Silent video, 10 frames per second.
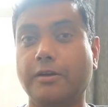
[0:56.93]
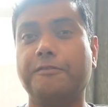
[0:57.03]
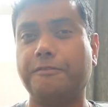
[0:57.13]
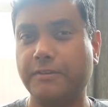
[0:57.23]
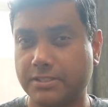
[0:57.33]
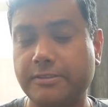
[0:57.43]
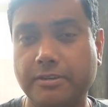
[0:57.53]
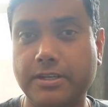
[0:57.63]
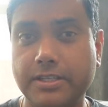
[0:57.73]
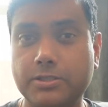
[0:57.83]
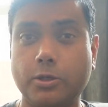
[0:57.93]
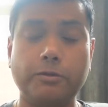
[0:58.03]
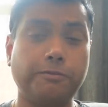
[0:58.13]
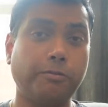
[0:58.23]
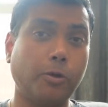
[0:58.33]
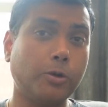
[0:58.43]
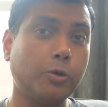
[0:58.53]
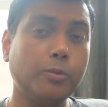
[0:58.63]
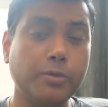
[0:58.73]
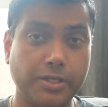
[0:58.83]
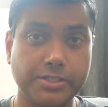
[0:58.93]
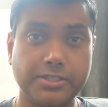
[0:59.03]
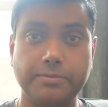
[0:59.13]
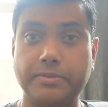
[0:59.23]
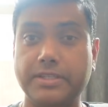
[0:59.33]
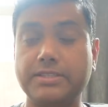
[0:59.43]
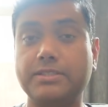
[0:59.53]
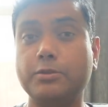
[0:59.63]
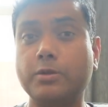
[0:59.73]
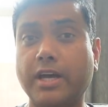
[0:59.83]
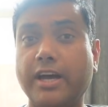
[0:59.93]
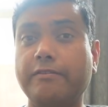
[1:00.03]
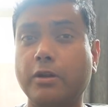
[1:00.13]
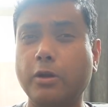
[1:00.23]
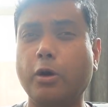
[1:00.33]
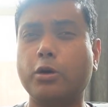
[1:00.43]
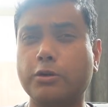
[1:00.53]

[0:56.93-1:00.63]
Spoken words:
First advantage of a home ownership is you have a lot